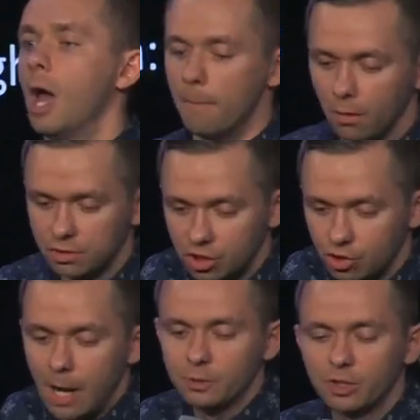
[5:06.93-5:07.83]
Moses
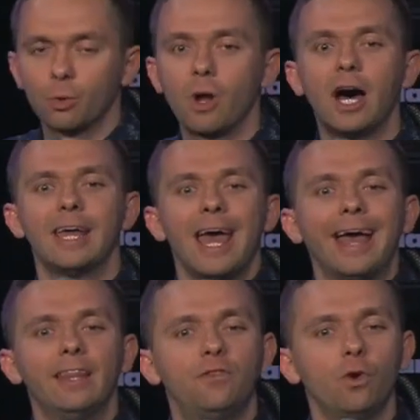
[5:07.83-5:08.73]
drops the rod,
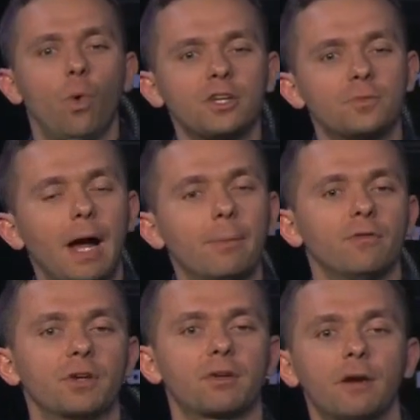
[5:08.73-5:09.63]
and if you watch the Bible
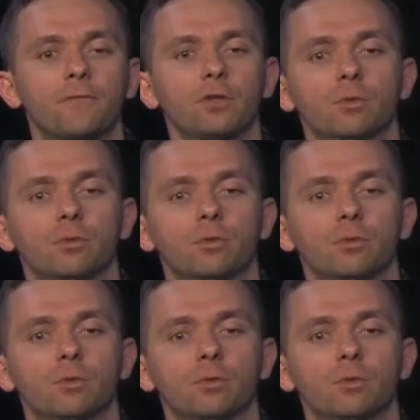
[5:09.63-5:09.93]
very carefully,